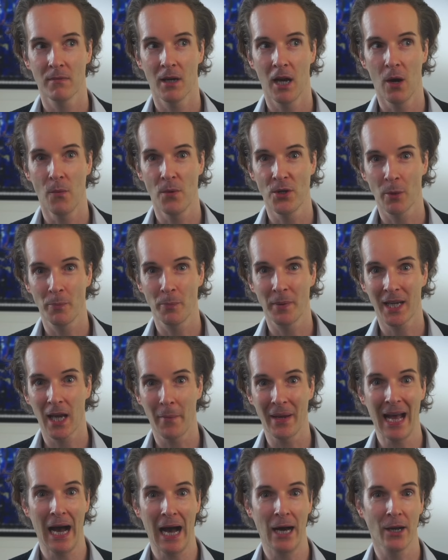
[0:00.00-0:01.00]
and we should be
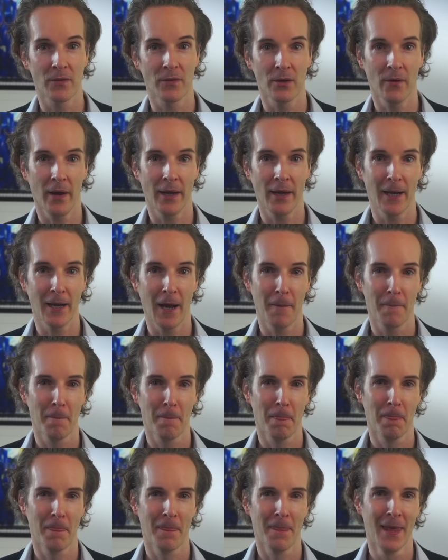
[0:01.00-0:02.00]
coming out of it right now.
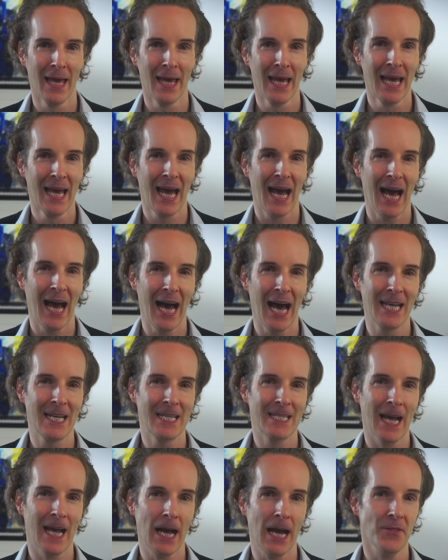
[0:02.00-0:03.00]

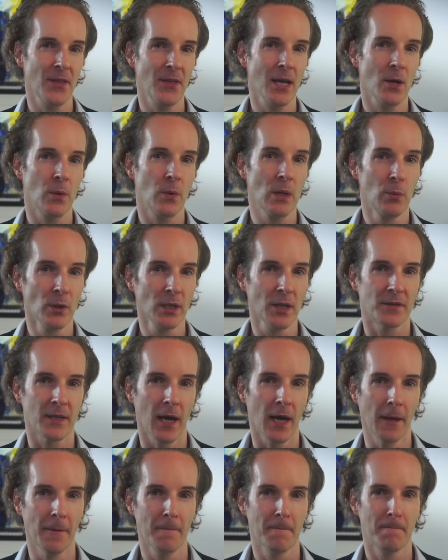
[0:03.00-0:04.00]
And I think we would have
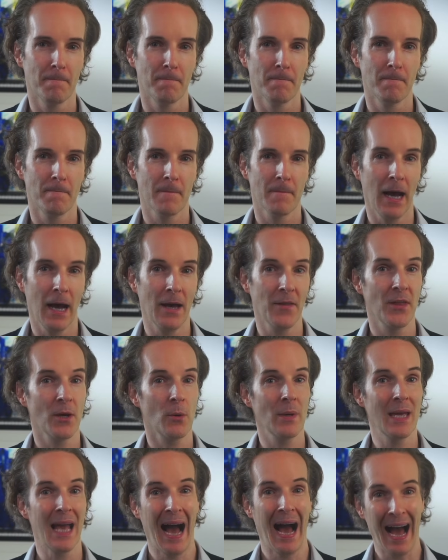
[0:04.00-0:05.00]
done. I
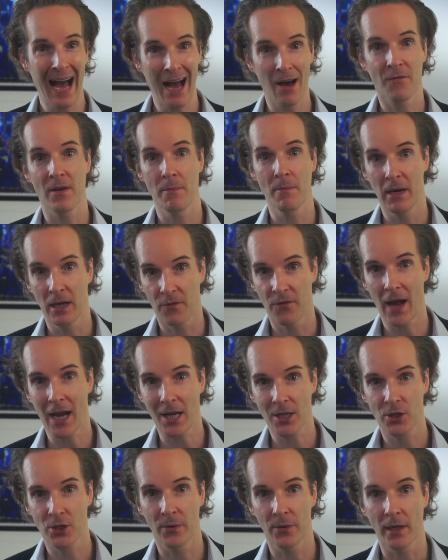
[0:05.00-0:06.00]
think we have a
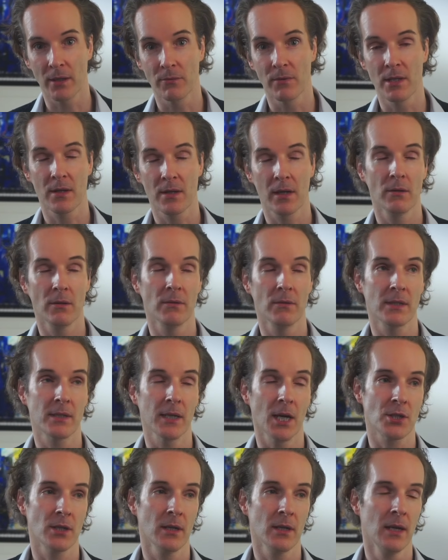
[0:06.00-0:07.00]
manufacturing
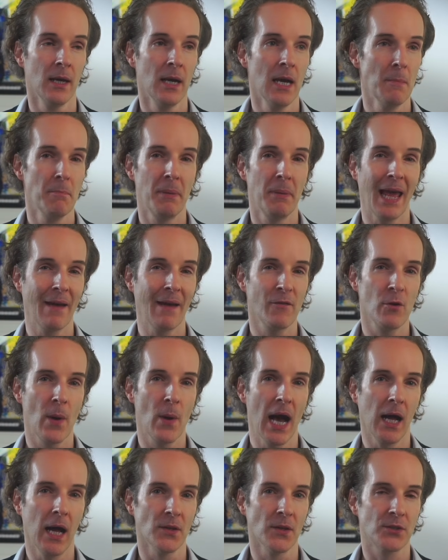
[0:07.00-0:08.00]
recession, but
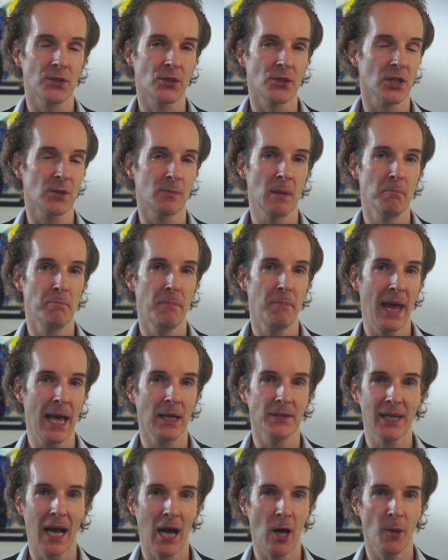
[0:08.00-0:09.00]
everywhere else has just been
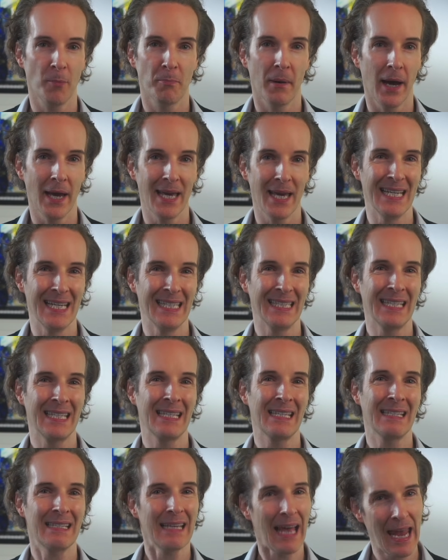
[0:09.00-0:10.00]
bailed out by
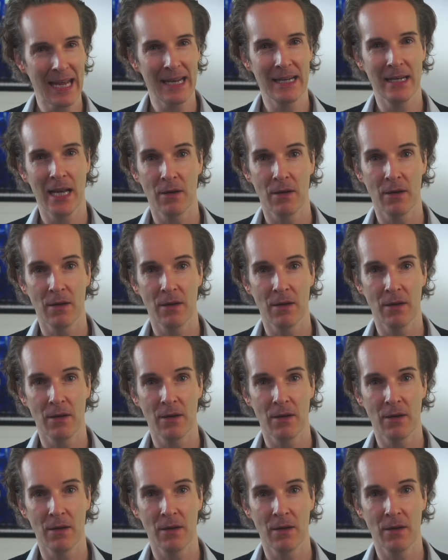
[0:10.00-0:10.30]
insane